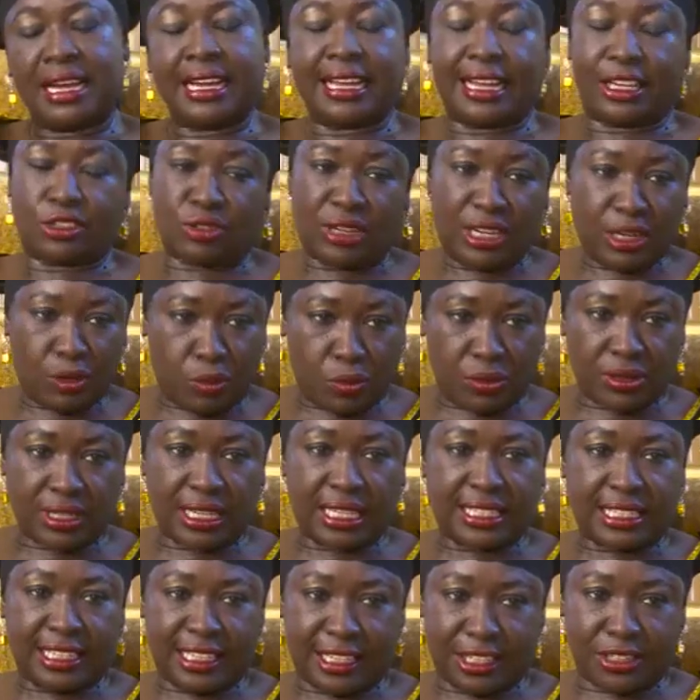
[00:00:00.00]
I actually won
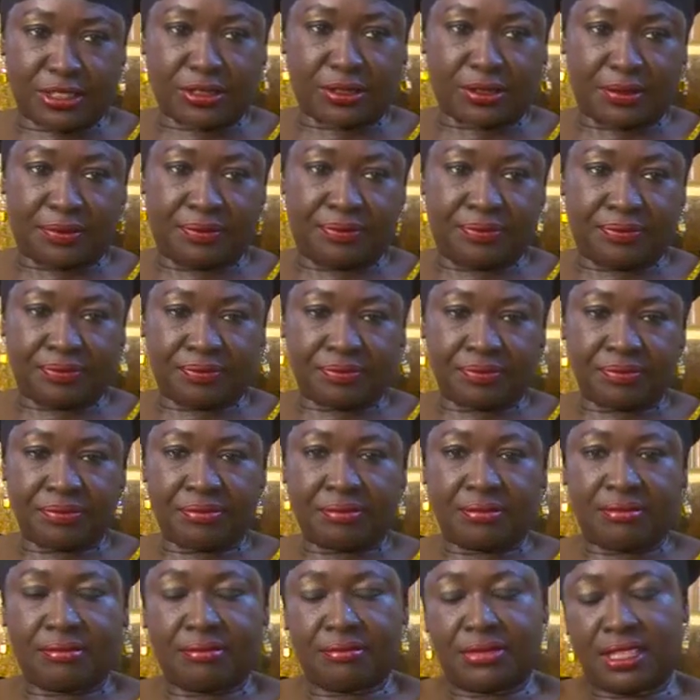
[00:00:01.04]
that election.
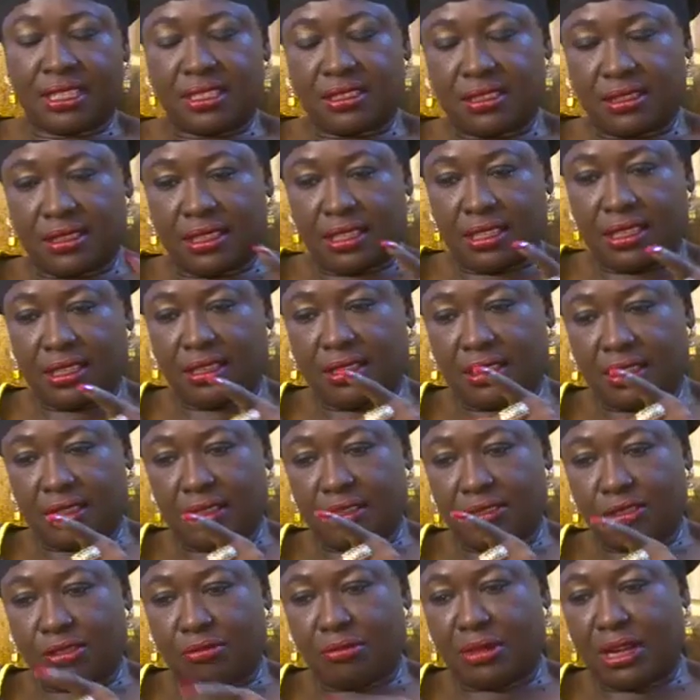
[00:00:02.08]
But
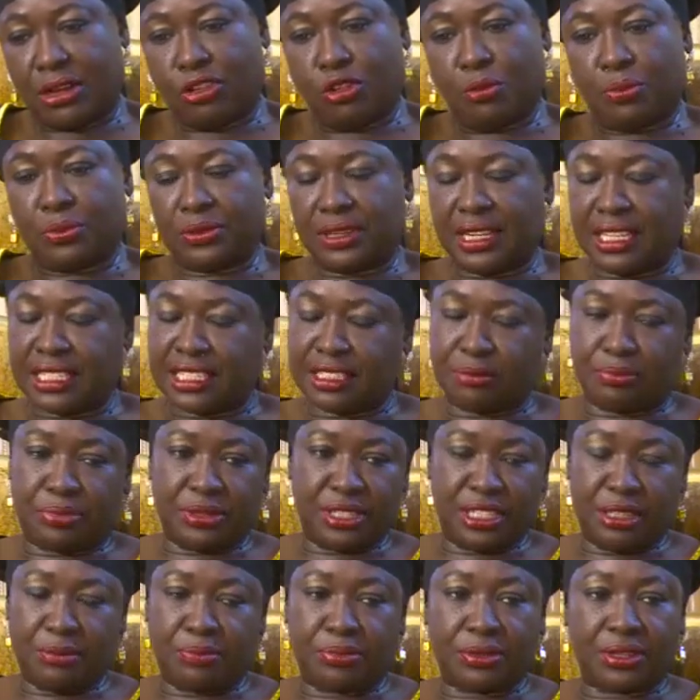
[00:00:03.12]
my opponent in
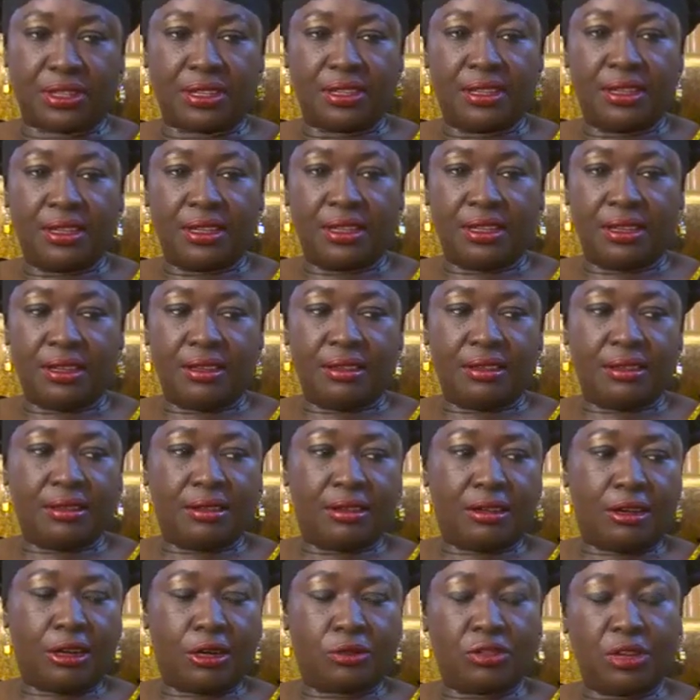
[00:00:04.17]
PDP,
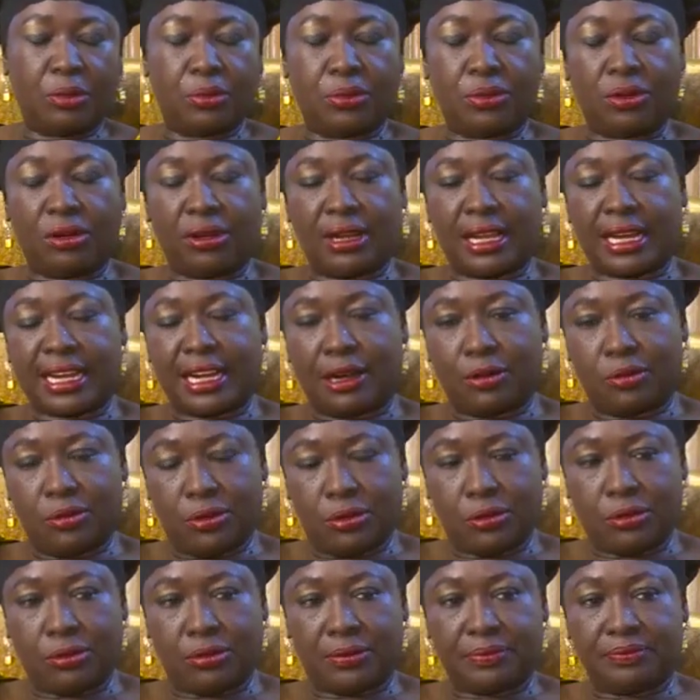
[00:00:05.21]
Honorable Olaka
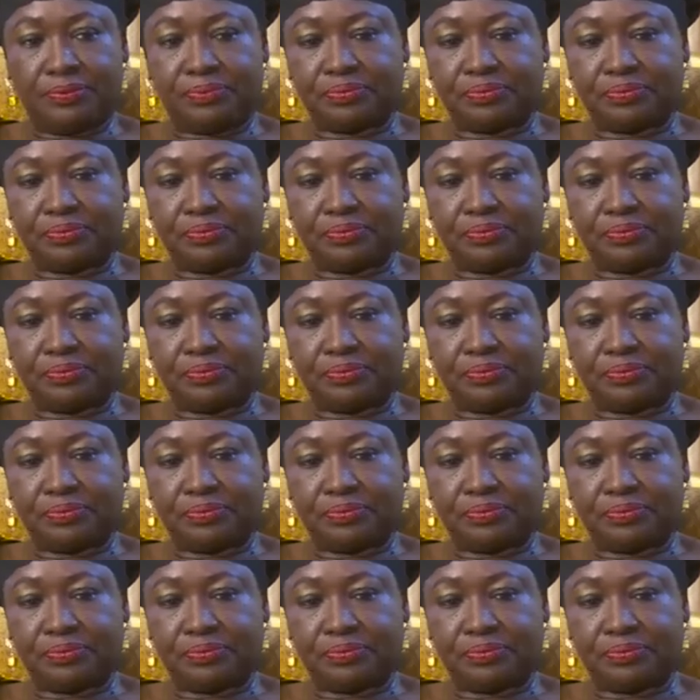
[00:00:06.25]
Nwogu,